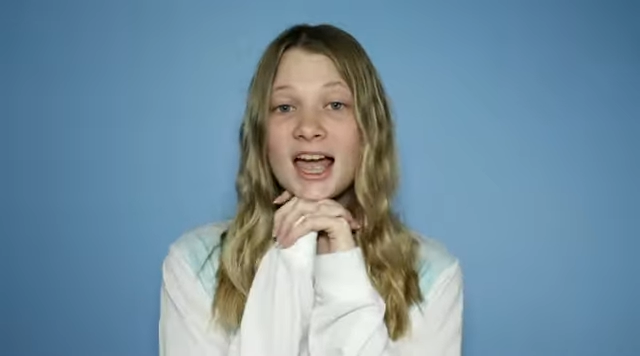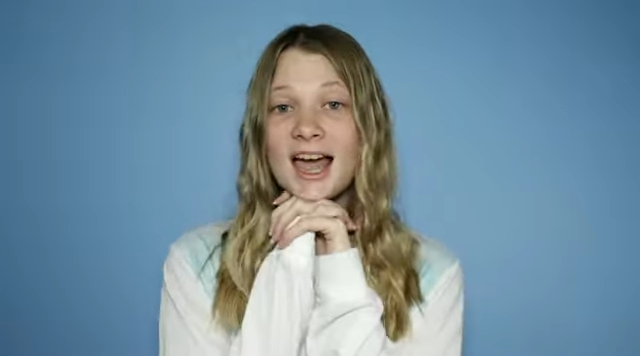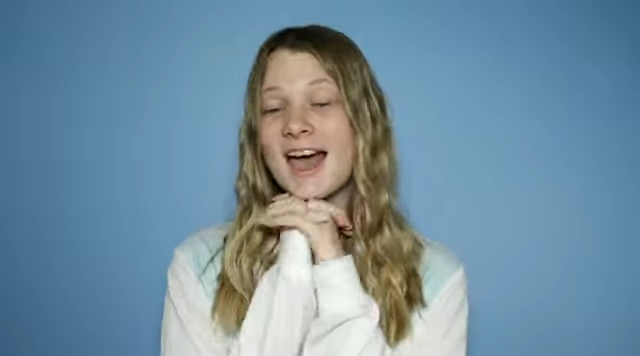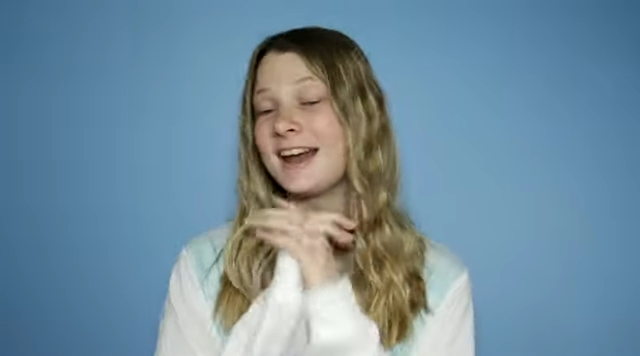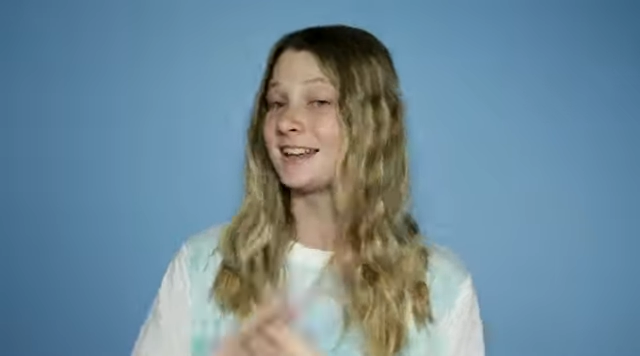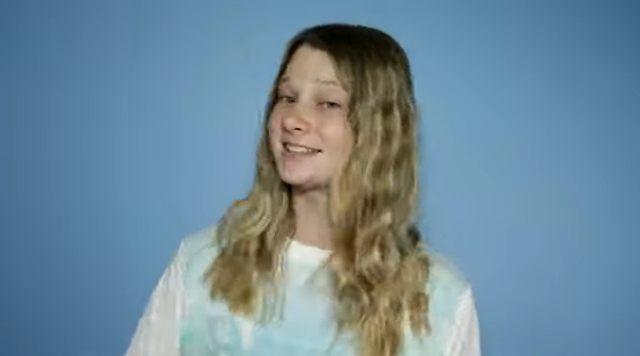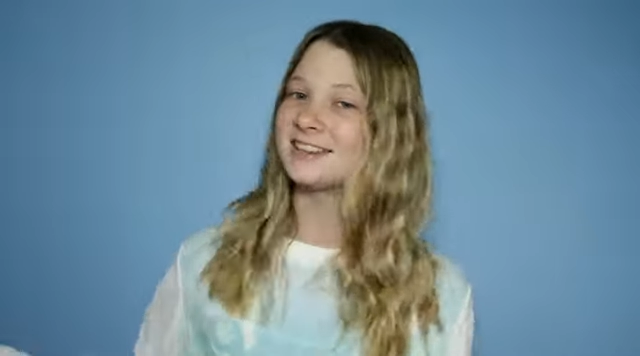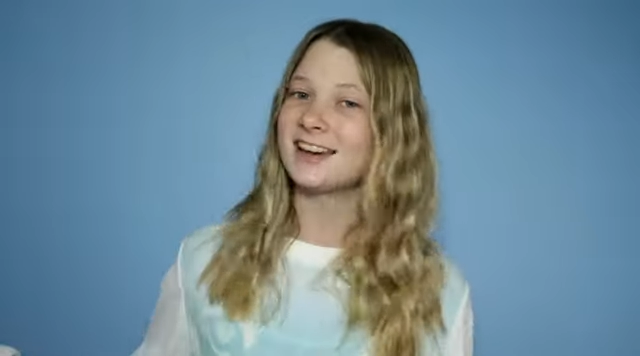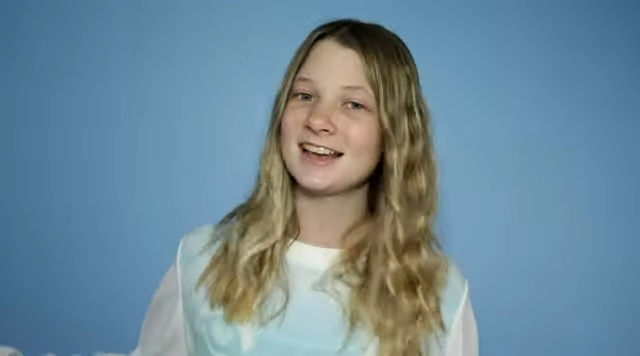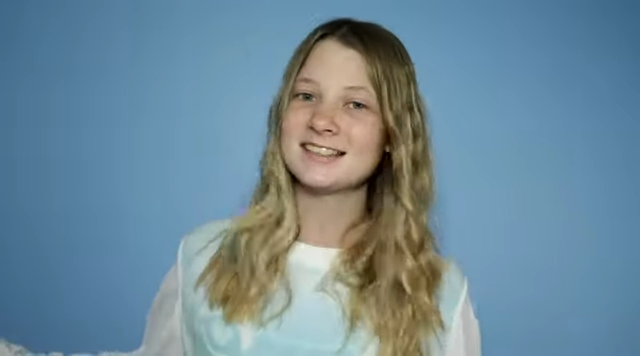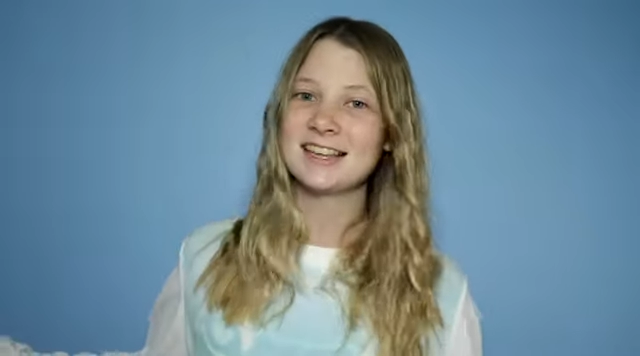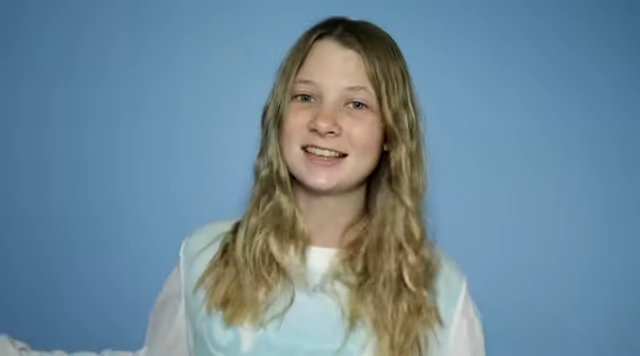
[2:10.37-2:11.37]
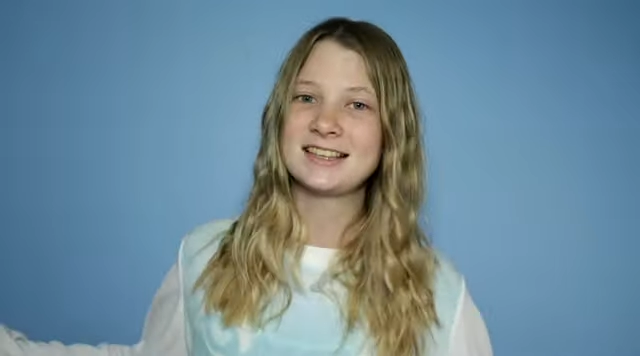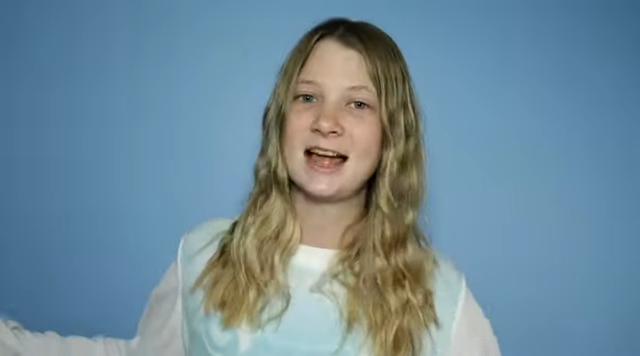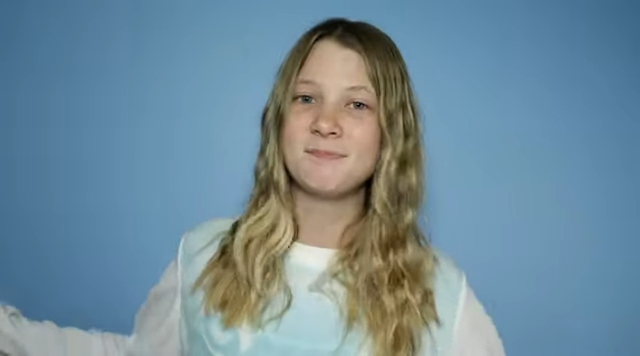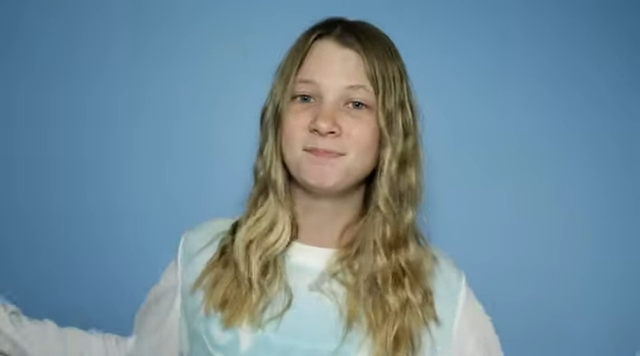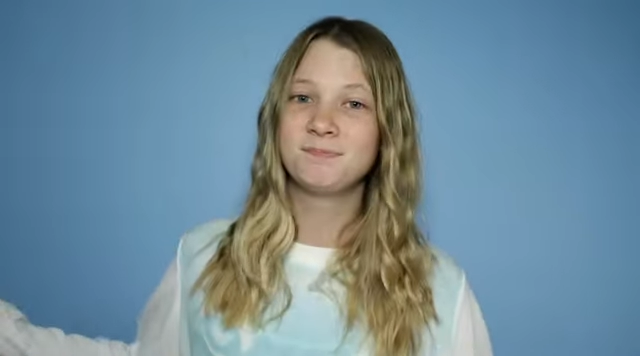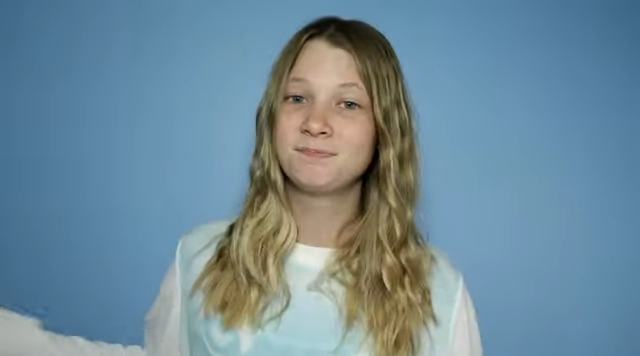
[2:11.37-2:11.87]
and I'll see you guys next
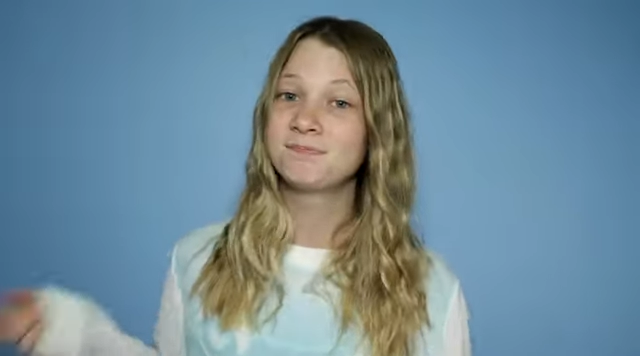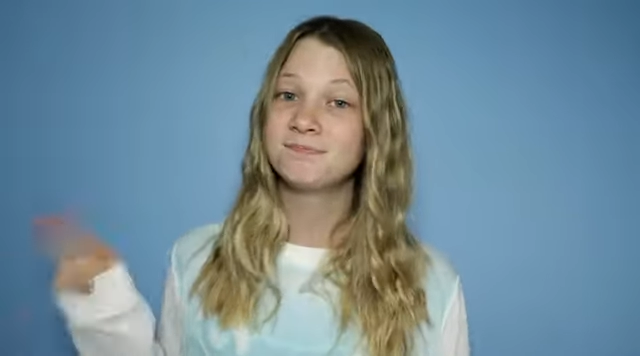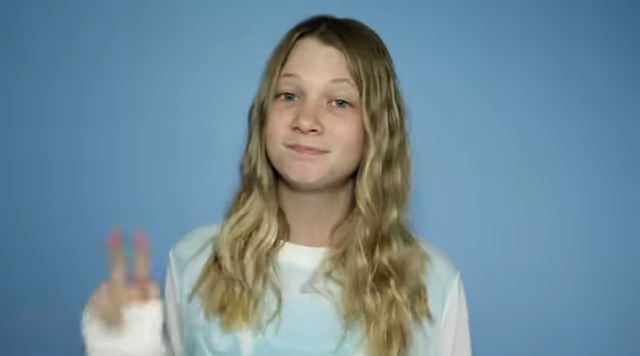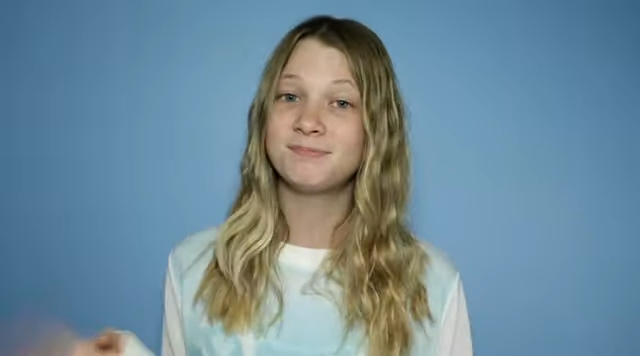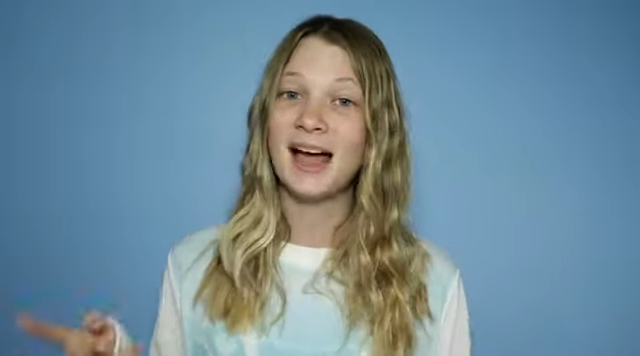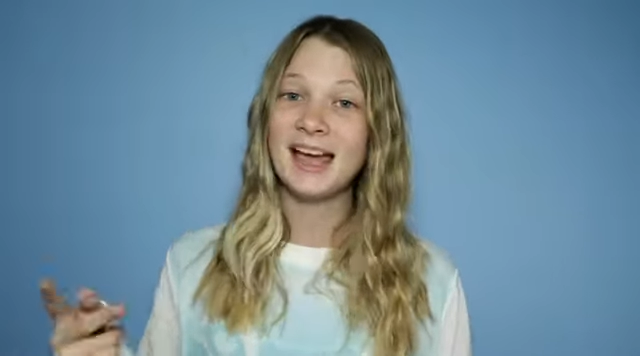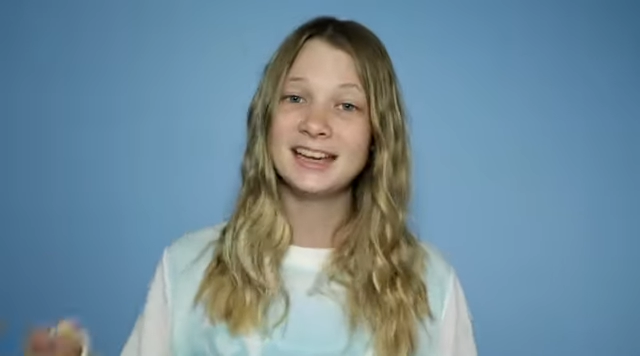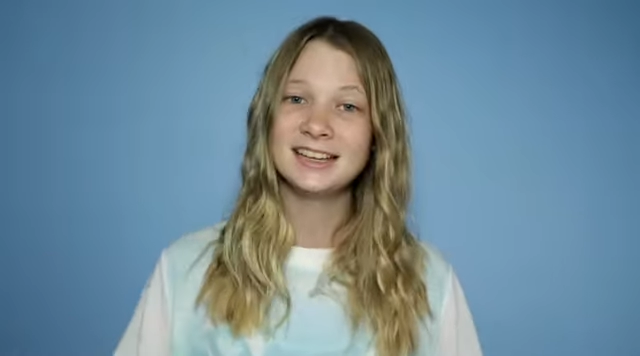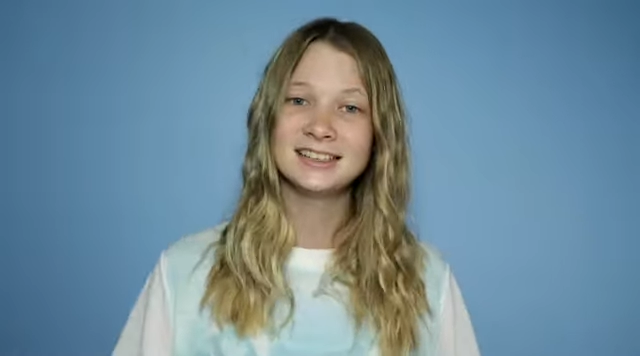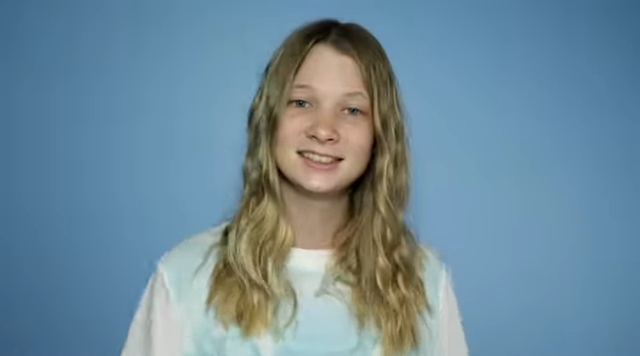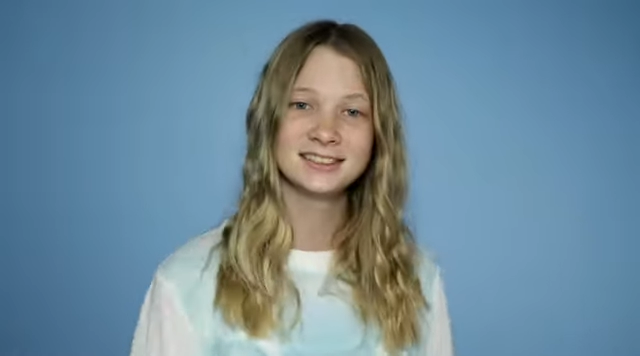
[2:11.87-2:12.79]
time. Bye!